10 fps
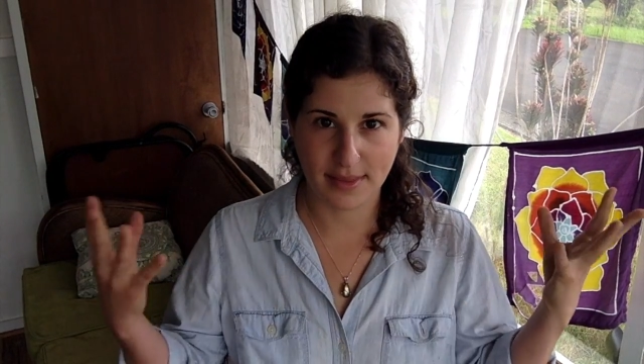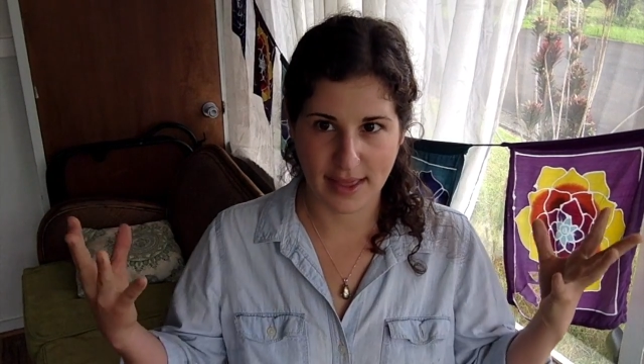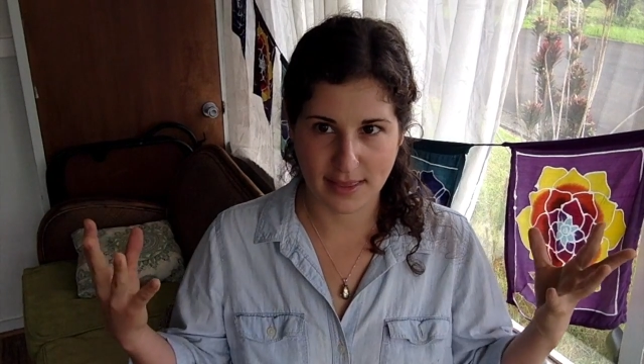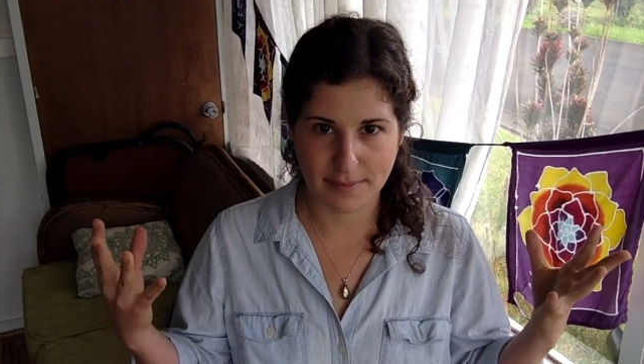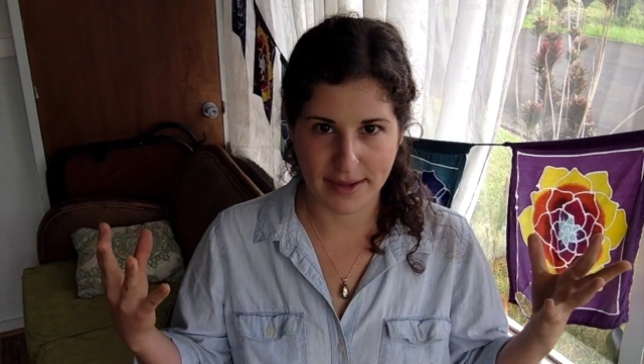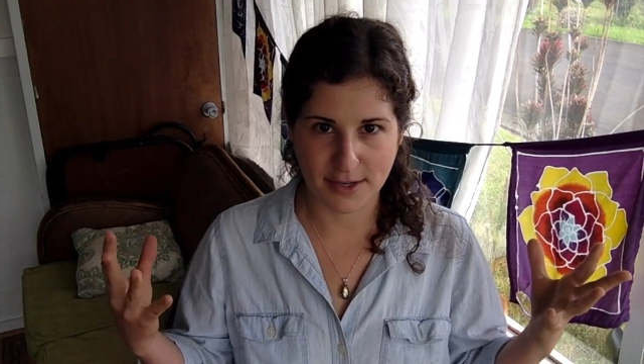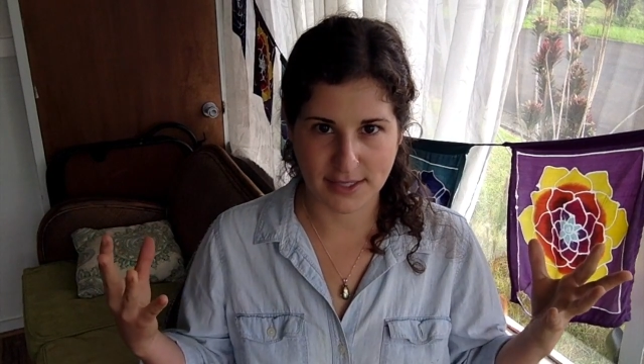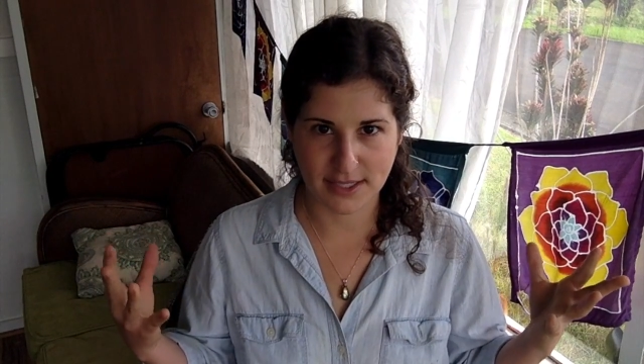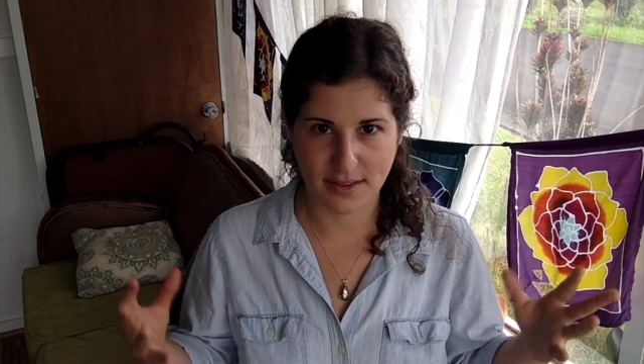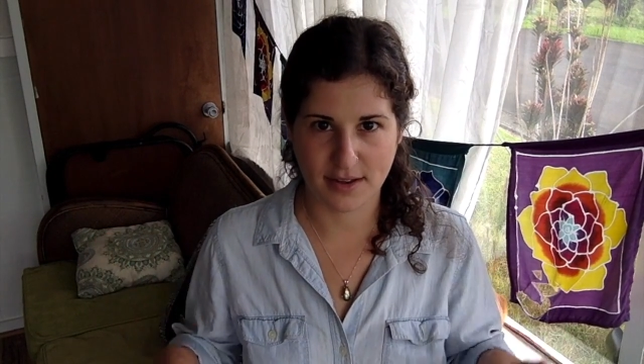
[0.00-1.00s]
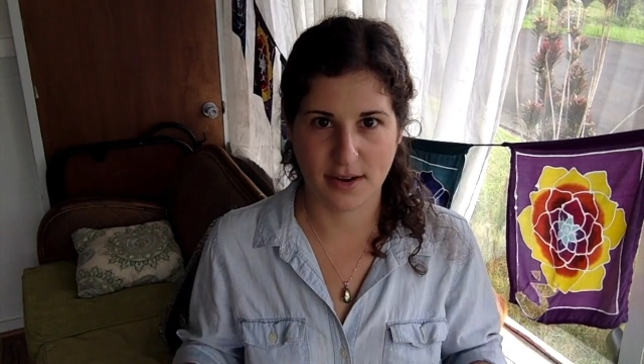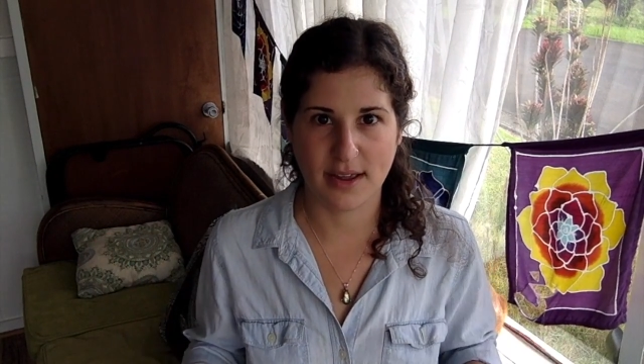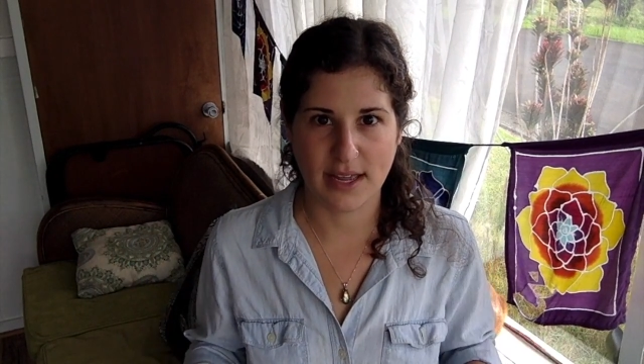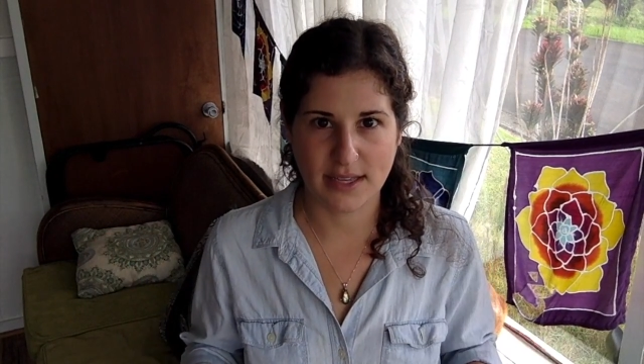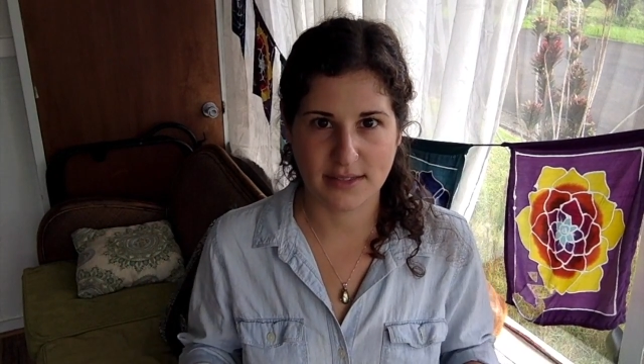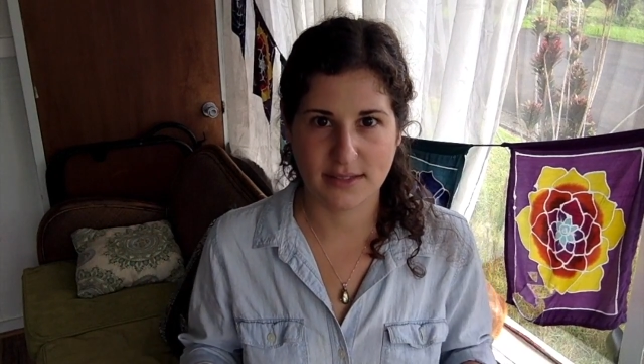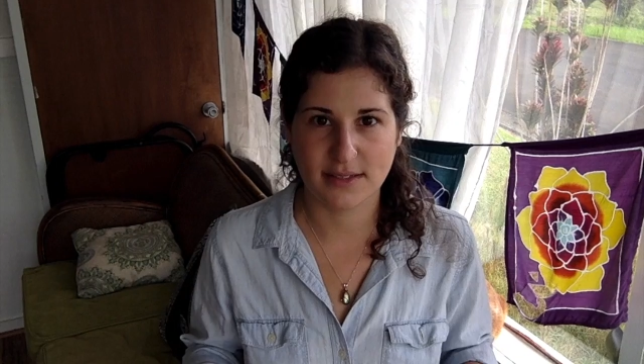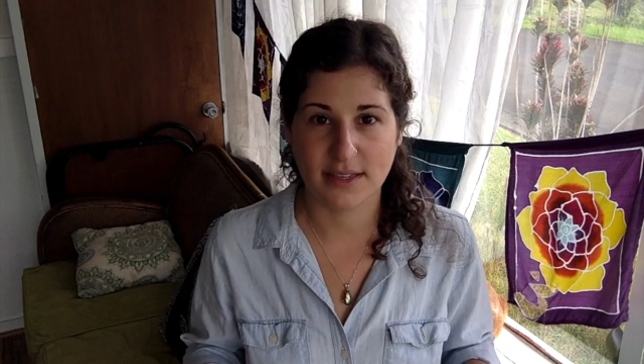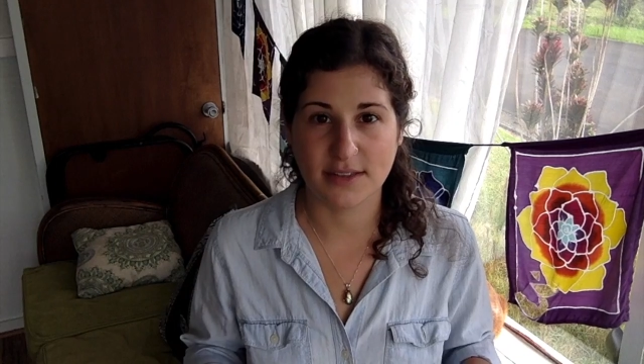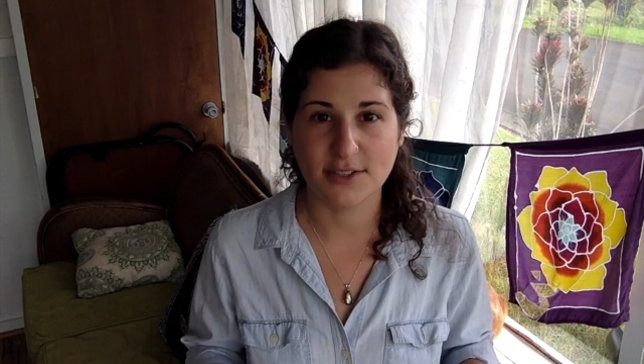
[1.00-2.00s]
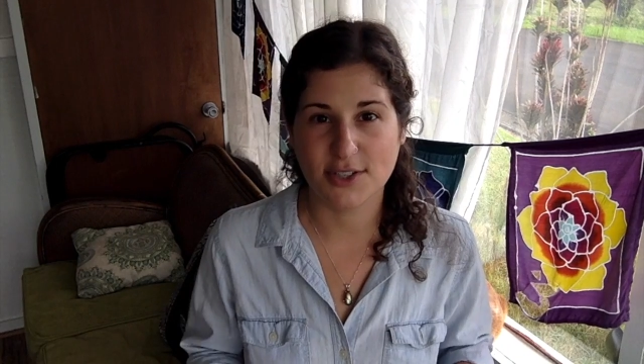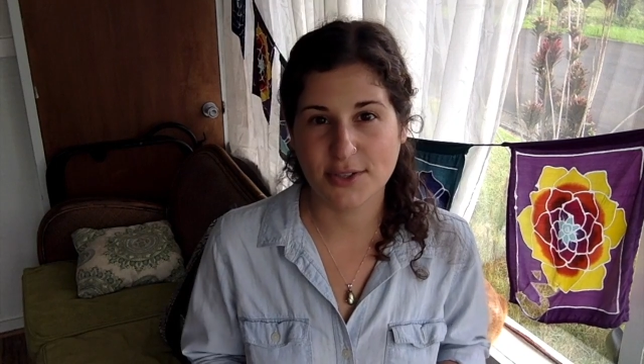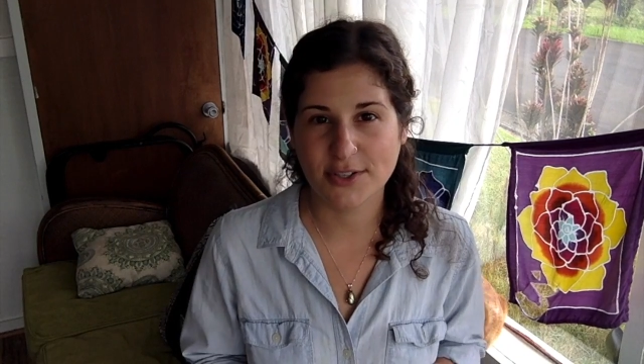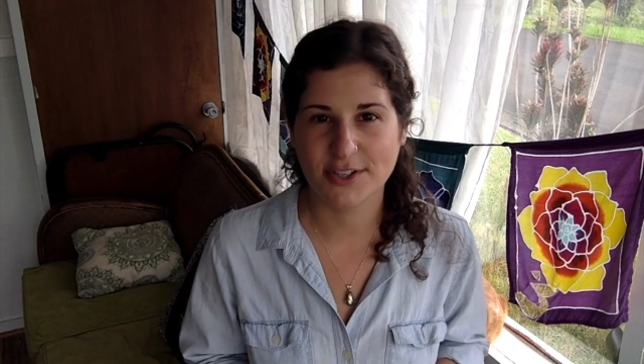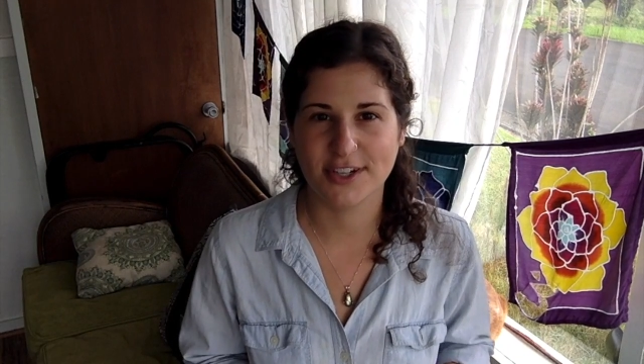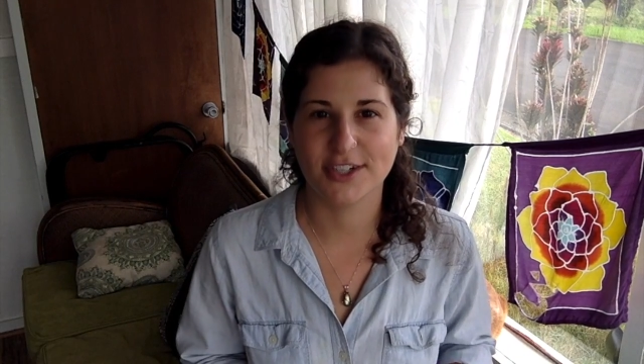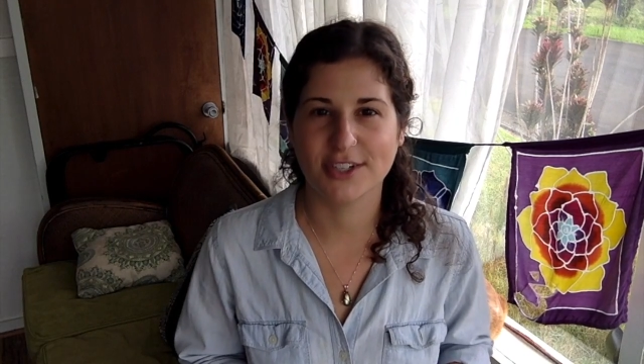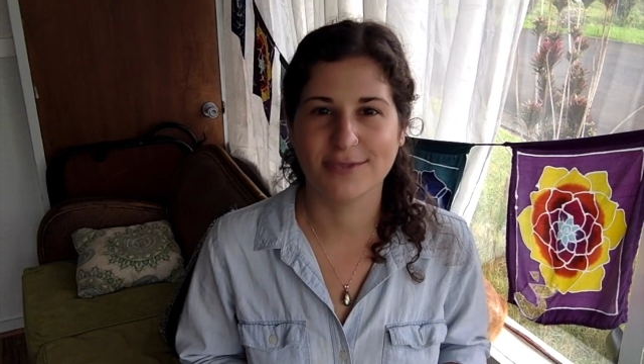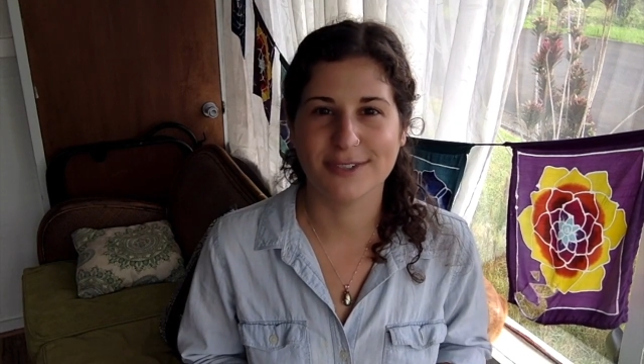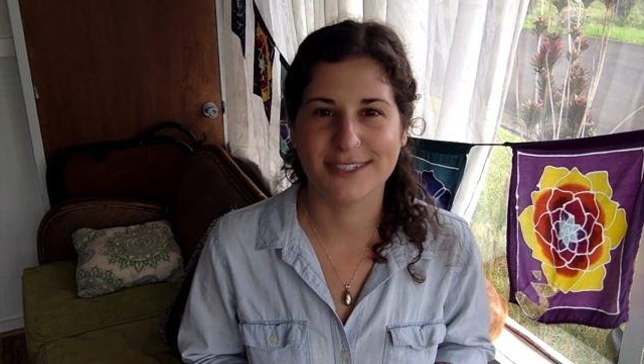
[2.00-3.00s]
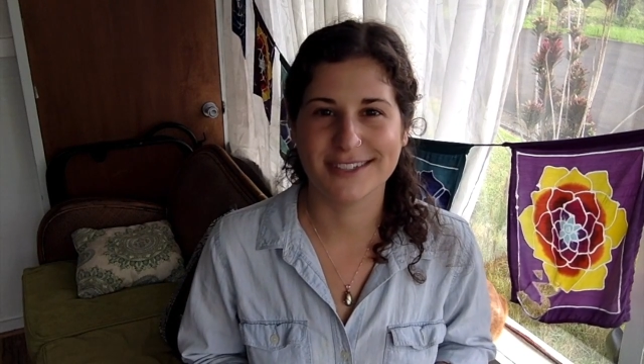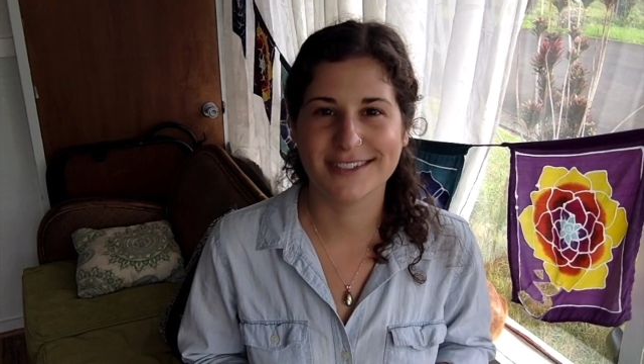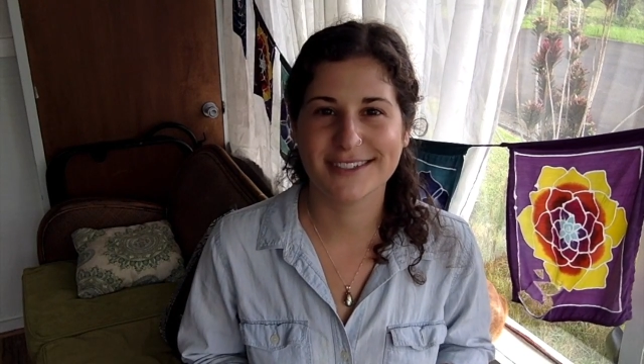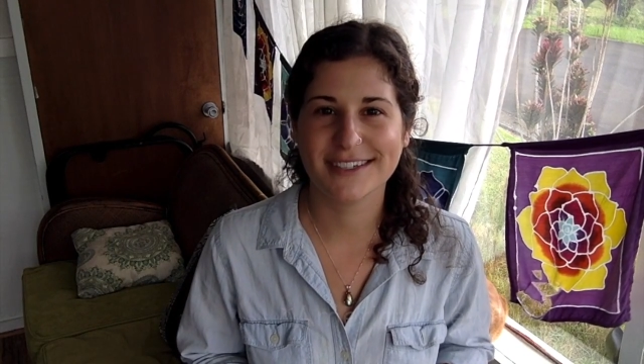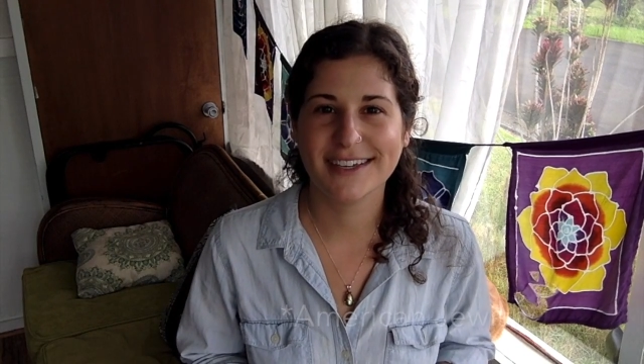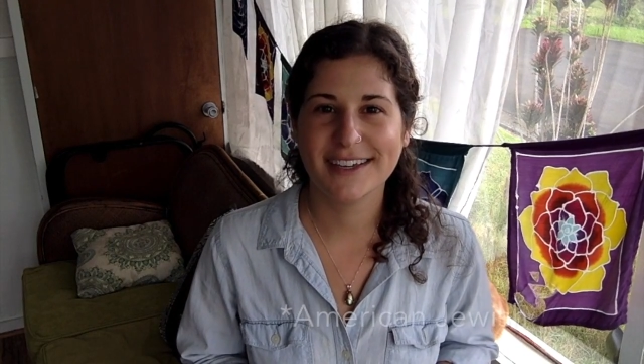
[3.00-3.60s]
like the bigger deal that it is in the Jewish tradition, was